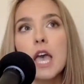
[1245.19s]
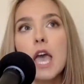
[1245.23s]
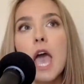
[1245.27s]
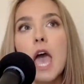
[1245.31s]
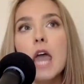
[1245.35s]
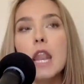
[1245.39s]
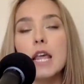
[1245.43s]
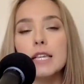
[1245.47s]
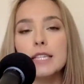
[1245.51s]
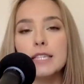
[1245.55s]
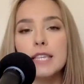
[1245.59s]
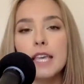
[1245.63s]

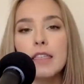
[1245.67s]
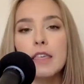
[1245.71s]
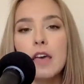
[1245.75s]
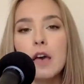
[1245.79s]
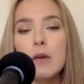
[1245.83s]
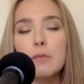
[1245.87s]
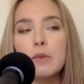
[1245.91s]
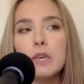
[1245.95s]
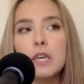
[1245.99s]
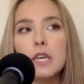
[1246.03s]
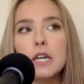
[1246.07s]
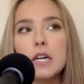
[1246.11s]
And I say
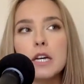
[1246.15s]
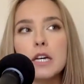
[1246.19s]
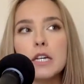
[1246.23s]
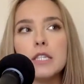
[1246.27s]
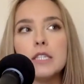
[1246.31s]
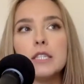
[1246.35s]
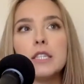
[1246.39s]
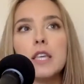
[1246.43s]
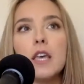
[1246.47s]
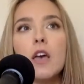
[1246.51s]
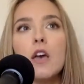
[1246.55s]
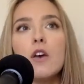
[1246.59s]
that
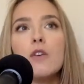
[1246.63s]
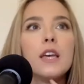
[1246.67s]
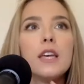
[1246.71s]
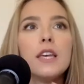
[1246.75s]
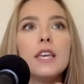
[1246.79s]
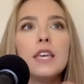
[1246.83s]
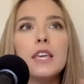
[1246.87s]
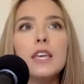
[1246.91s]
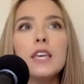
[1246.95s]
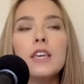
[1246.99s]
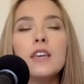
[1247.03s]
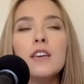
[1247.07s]
because
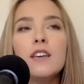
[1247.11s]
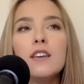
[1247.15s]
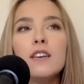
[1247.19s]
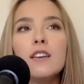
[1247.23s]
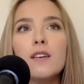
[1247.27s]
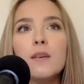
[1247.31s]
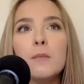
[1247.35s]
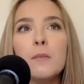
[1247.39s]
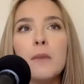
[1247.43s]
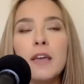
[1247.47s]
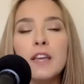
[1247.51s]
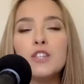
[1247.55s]
he
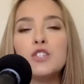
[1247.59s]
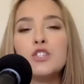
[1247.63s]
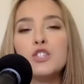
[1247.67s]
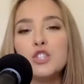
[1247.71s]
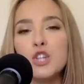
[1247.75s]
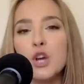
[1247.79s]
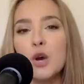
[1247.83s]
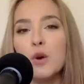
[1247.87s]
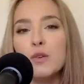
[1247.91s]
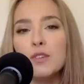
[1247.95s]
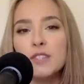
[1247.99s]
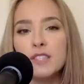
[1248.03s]
makes
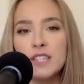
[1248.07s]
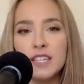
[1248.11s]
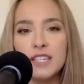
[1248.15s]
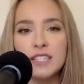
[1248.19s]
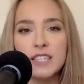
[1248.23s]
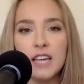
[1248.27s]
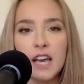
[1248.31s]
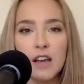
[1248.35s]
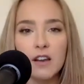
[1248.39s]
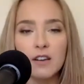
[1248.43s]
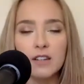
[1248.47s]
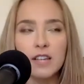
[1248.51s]
jokes the
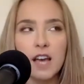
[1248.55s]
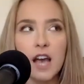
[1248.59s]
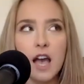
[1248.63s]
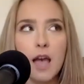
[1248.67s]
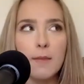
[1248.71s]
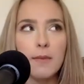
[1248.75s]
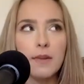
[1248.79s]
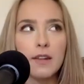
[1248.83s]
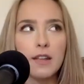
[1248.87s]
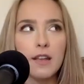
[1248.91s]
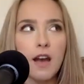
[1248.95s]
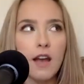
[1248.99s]
entire
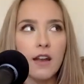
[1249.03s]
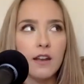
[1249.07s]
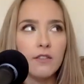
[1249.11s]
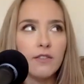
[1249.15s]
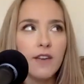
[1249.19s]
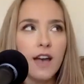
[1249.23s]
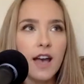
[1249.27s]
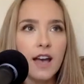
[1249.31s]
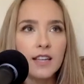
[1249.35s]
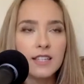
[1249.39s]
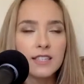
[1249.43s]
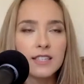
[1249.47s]
time and kind of
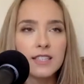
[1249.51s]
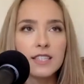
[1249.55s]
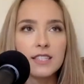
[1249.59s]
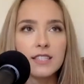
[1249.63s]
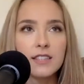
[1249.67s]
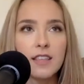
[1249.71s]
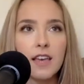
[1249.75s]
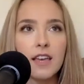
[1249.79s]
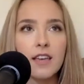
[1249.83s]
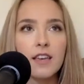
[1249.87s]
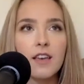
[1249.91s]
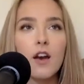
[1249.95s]
has this
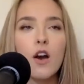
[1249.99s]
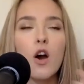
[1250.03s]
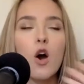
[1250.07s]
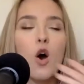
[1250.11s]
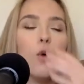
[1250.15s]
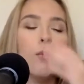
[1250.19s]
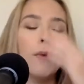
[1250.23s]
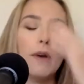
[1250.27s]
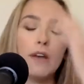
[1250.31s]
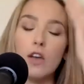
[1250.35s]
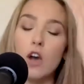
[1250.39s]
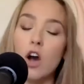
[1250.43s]
like, oh
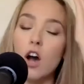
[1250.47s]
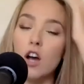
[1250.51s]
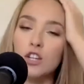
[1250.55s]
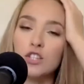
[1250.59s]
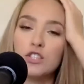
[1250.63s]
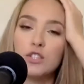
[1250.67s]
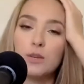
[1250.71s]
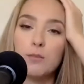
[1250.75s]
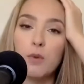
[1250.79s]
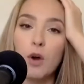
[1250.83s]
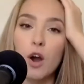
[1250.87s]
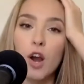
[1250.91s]
my gosh,
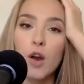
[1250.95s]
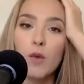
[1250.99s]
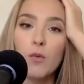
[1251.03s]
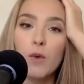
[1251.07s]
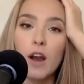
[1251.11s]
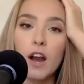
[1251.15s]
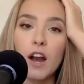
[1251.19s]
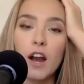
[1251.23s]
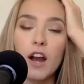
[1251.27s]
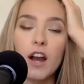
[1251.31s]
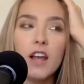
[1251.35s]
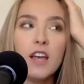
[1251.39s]
the part
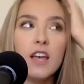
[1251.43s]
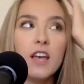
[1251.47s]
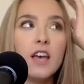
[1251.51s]
where